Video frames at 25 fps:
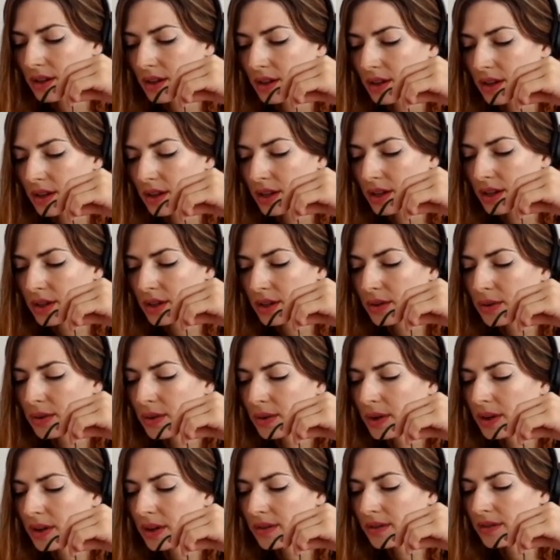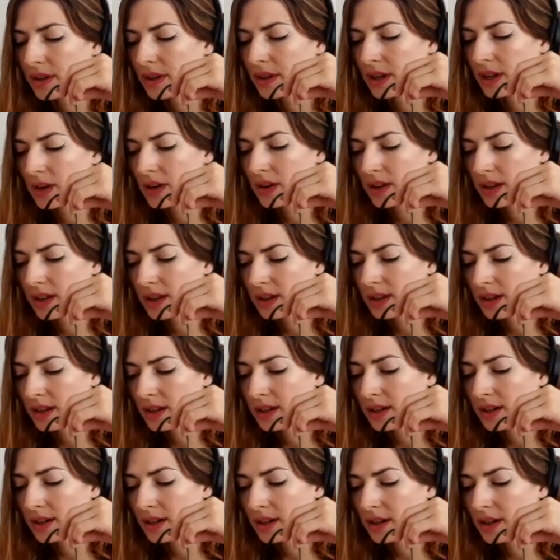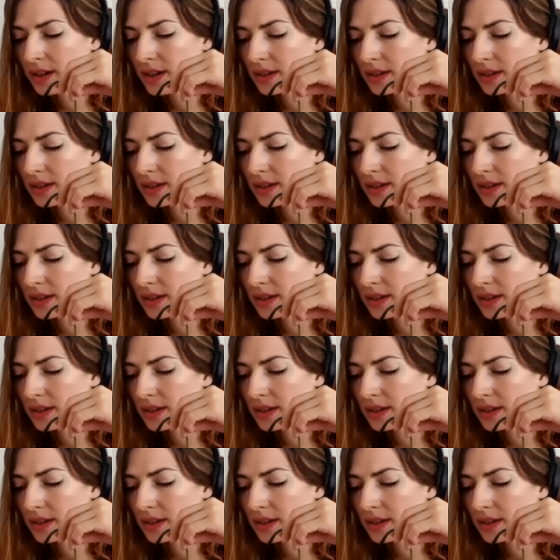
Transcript: You are very eager